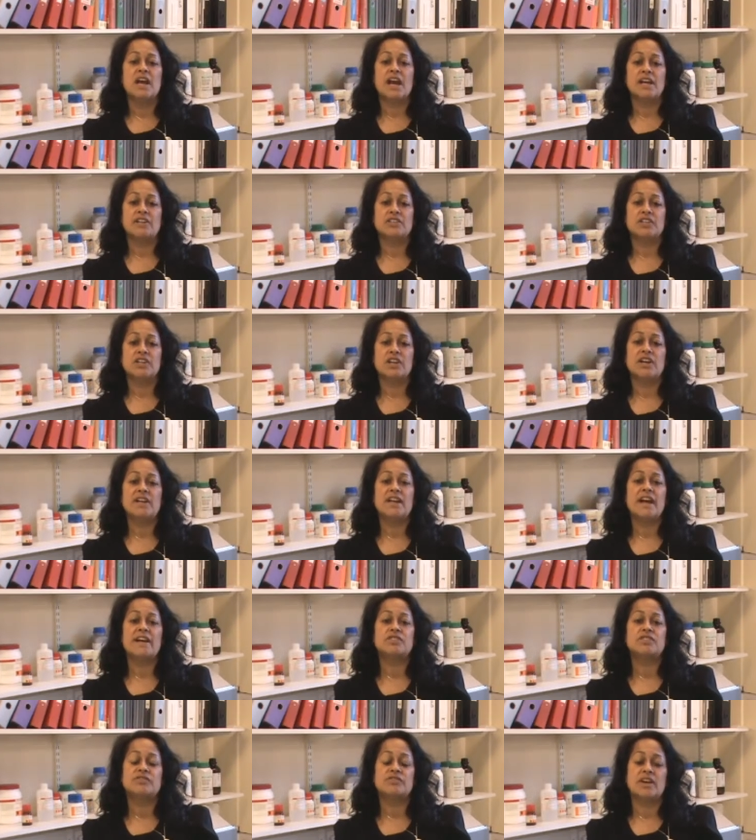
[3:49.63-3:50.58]
and to learn
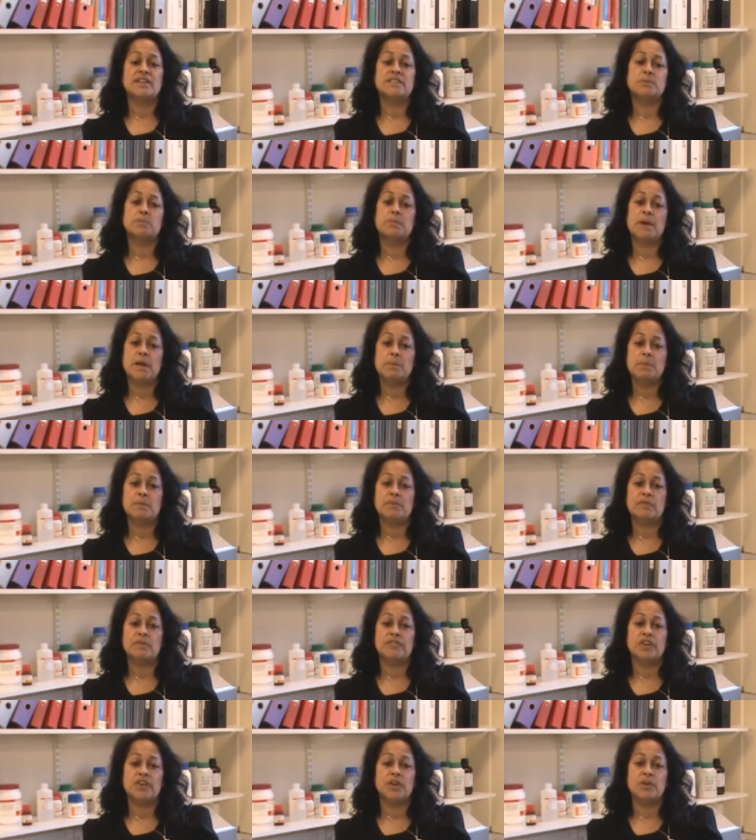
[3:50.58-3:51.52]
how to write a paper
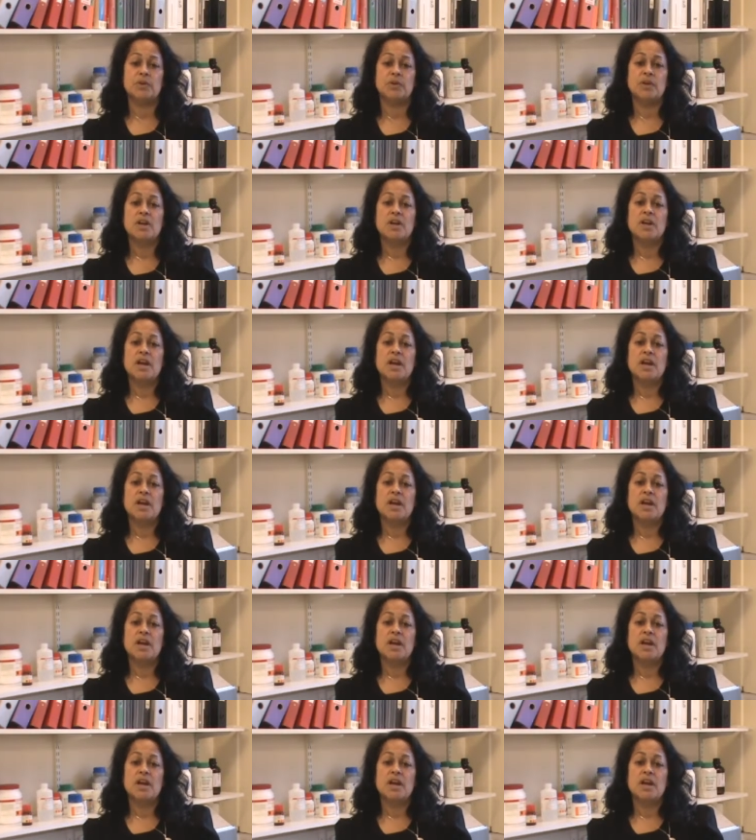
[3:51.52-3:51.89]
review,